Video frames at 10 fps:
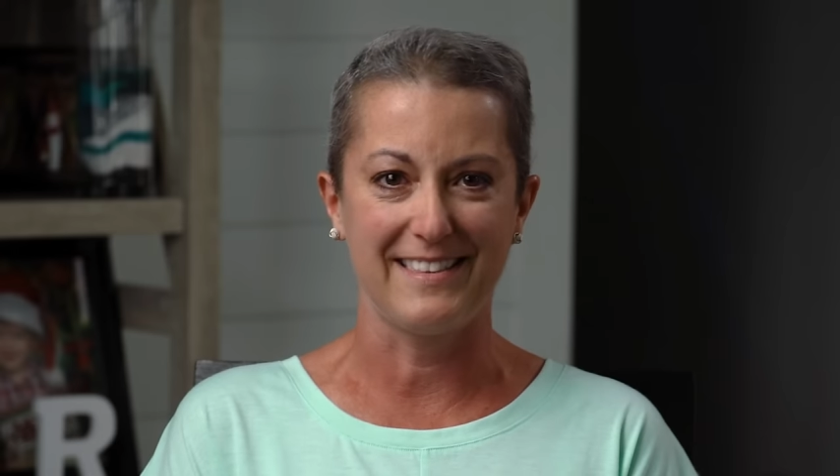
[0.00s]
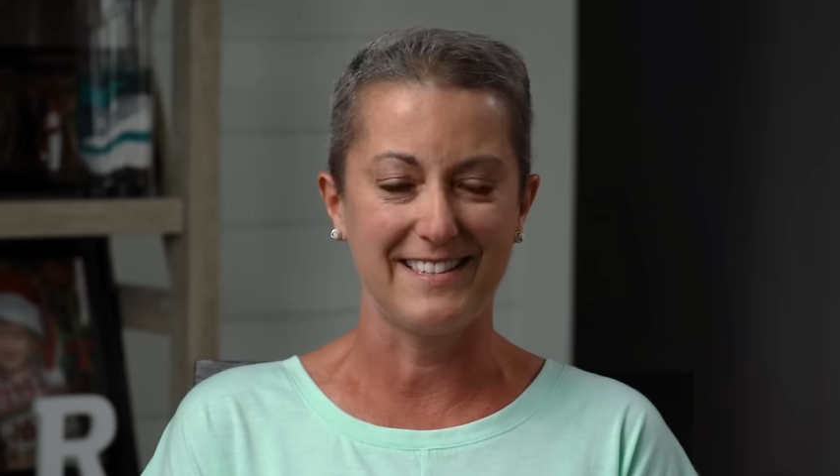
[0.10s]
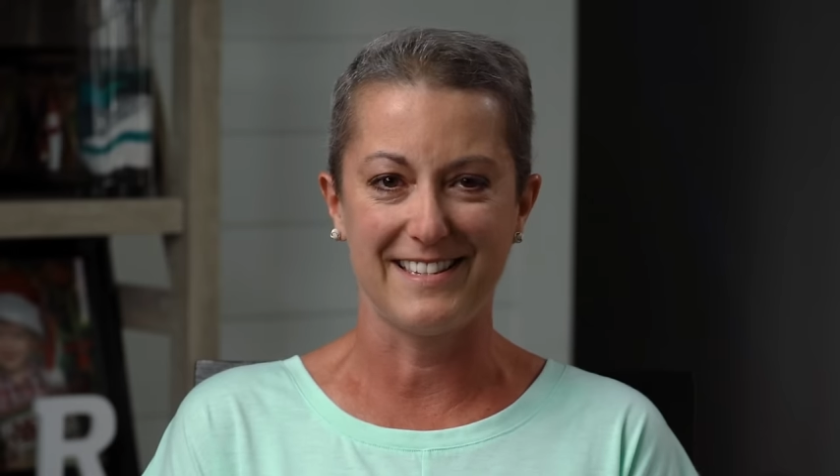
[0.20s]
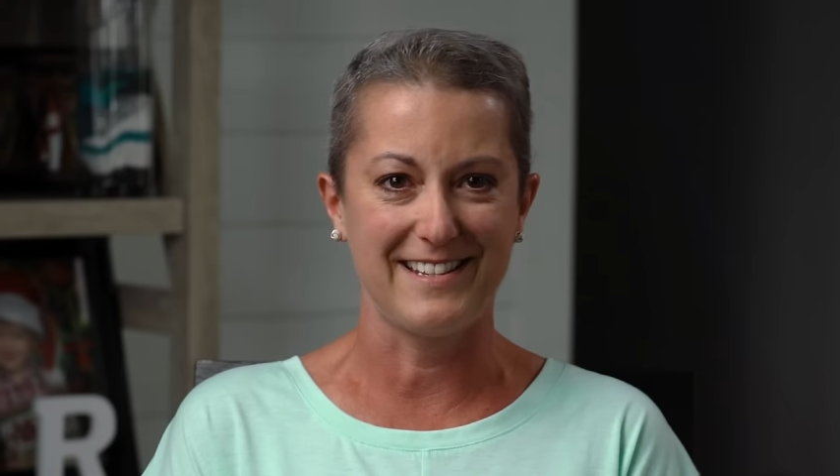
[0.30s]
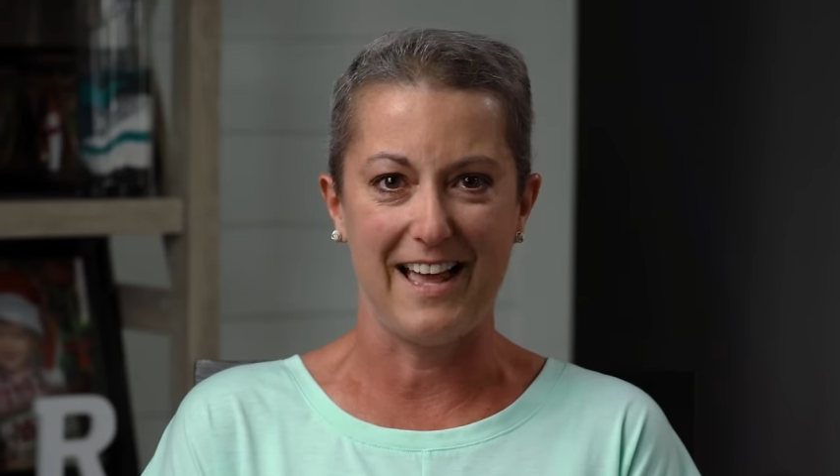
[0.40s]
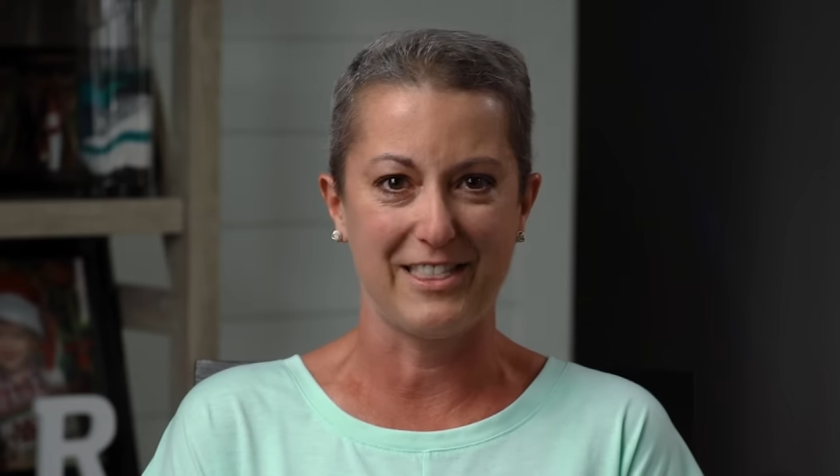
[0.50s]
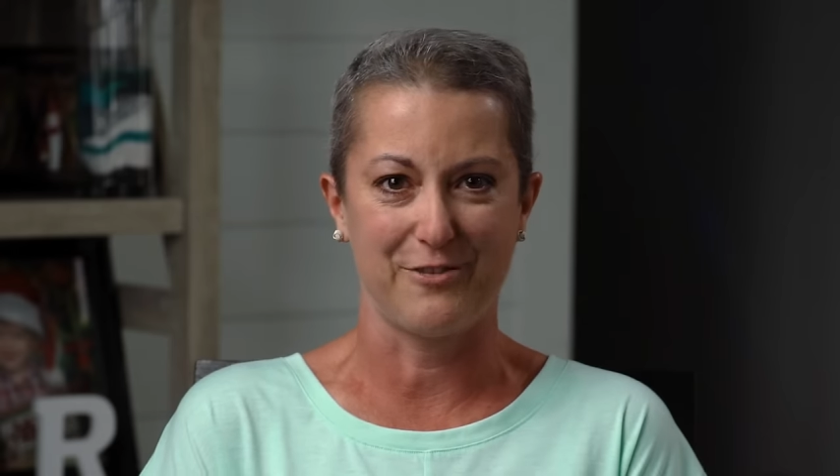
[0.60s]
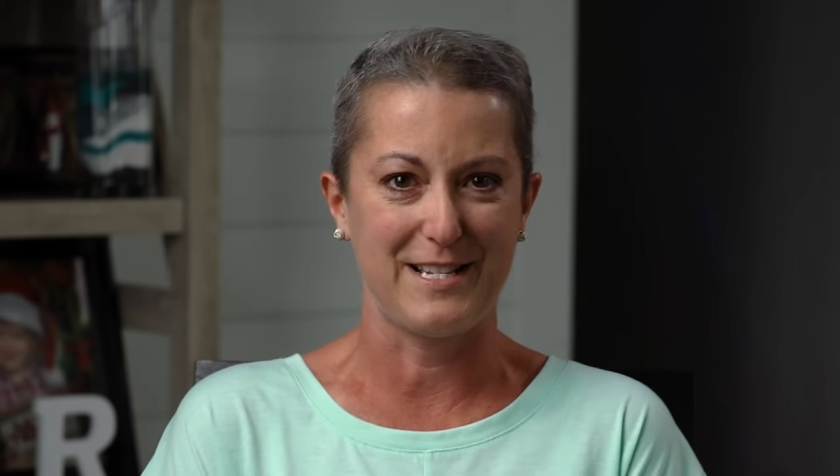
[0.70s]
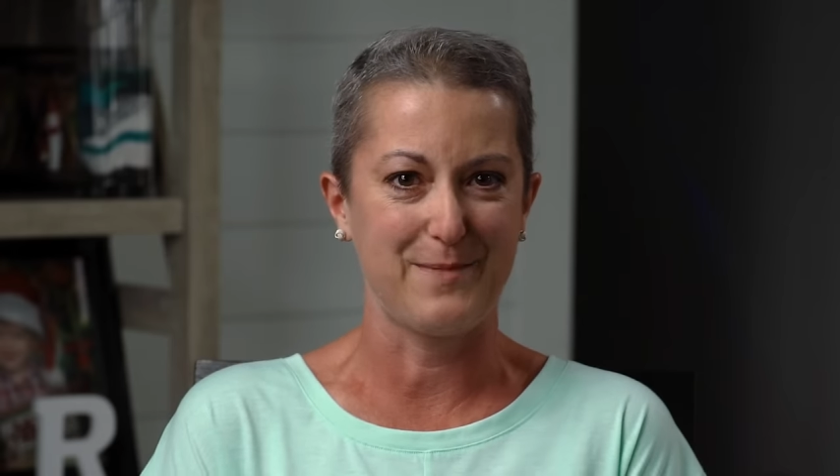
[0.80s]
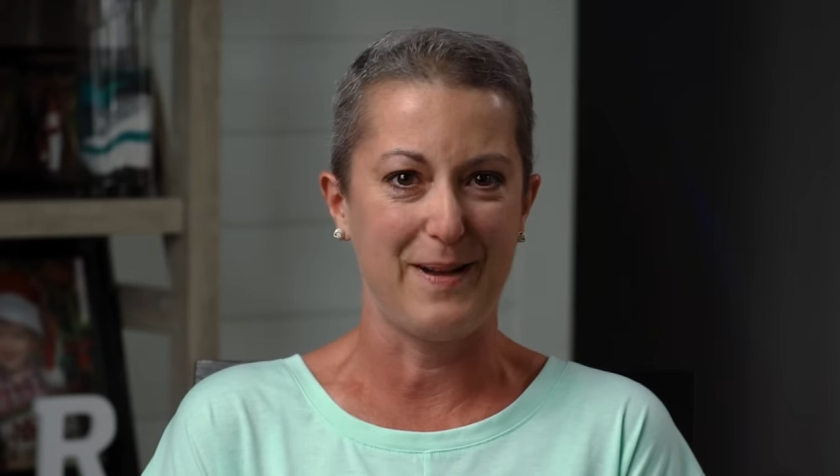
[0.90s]
this is not the
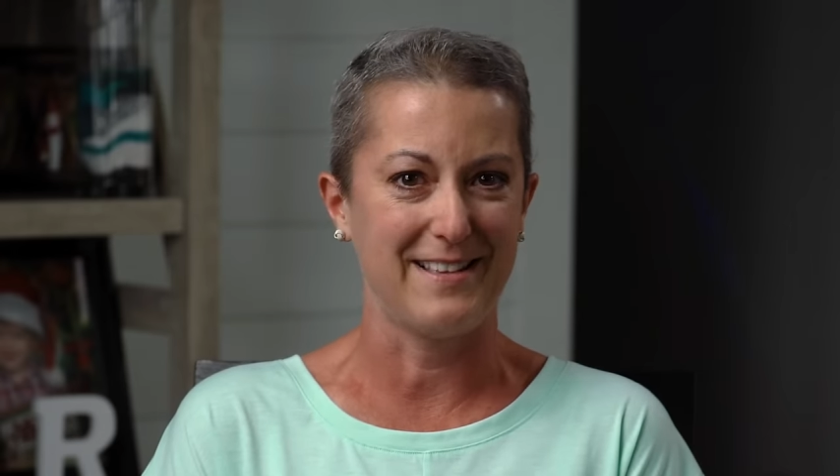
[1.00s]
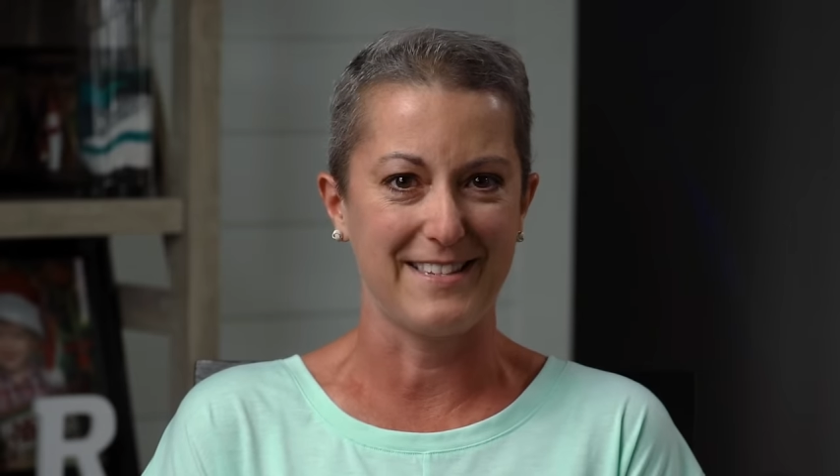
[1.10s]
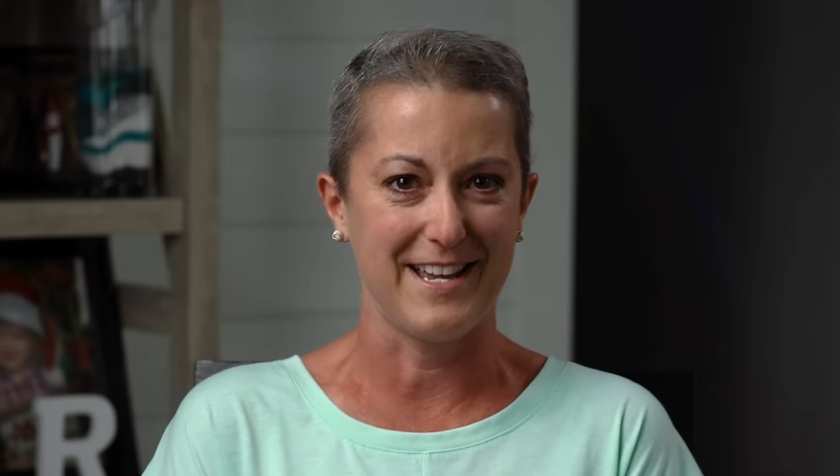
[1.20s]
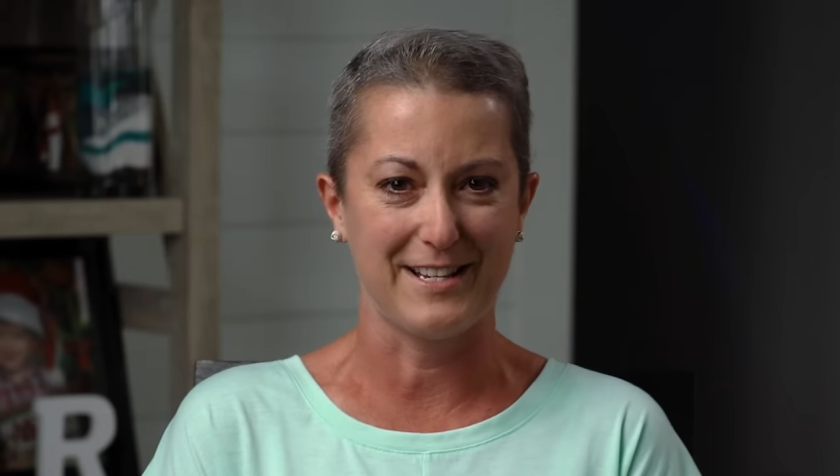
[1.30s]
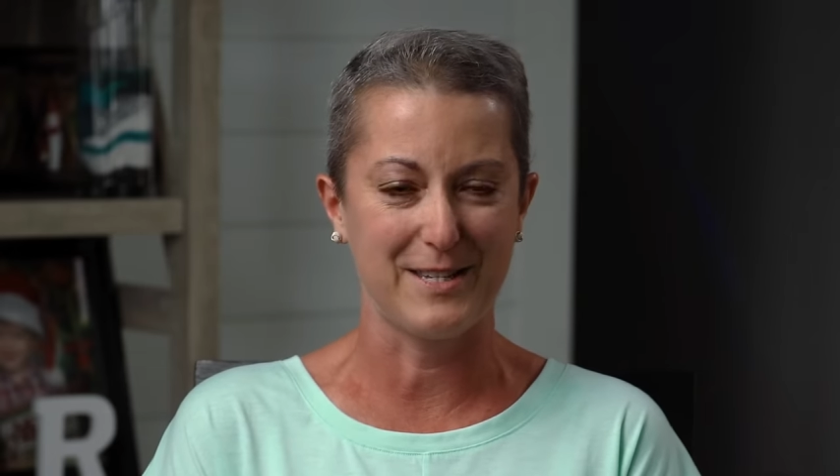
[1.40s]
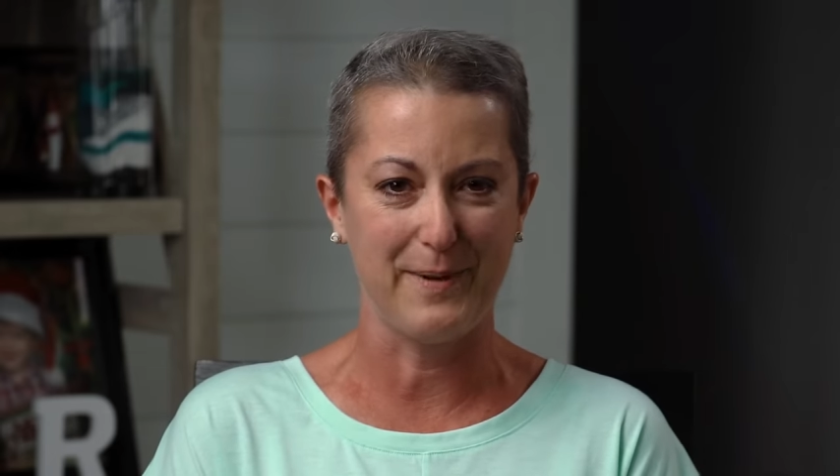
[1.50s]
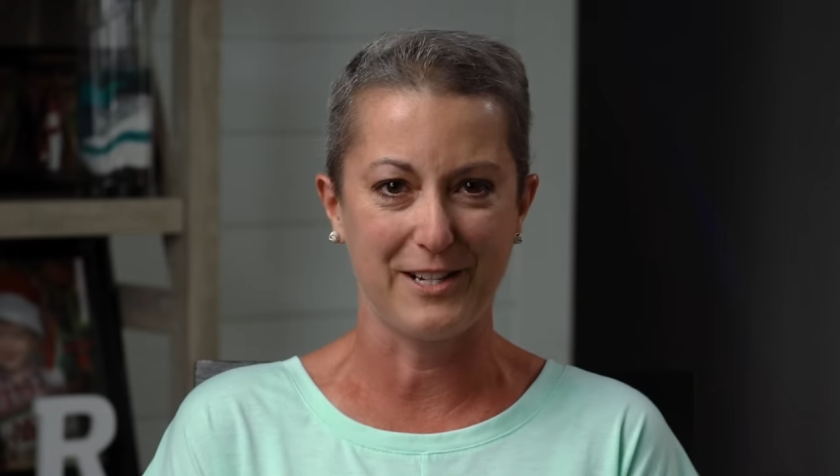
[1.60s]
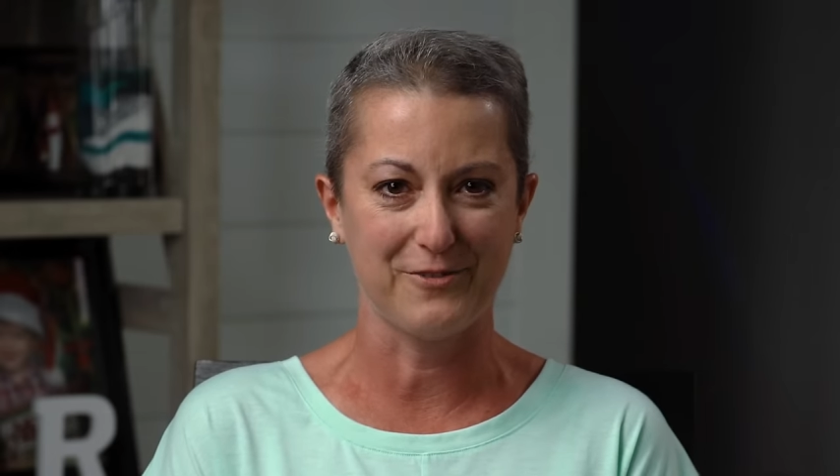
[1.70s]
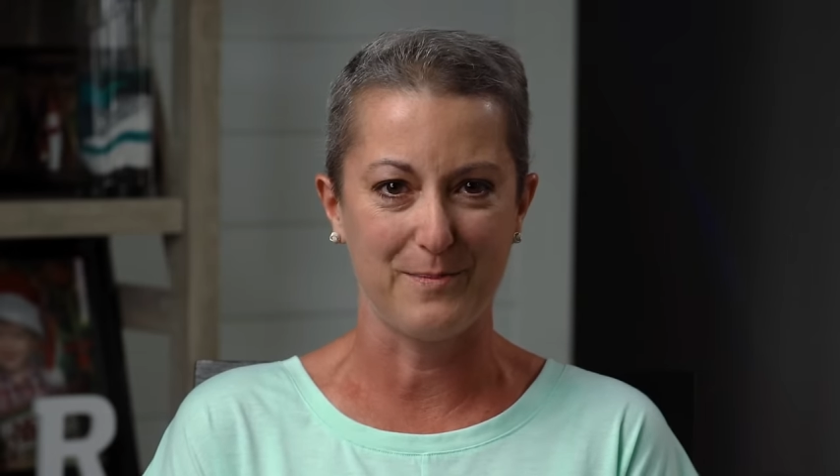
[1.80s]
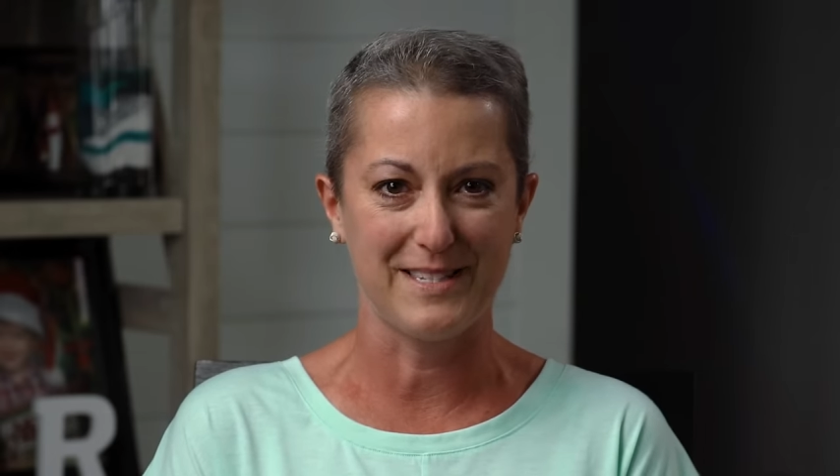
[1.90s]
response I expect from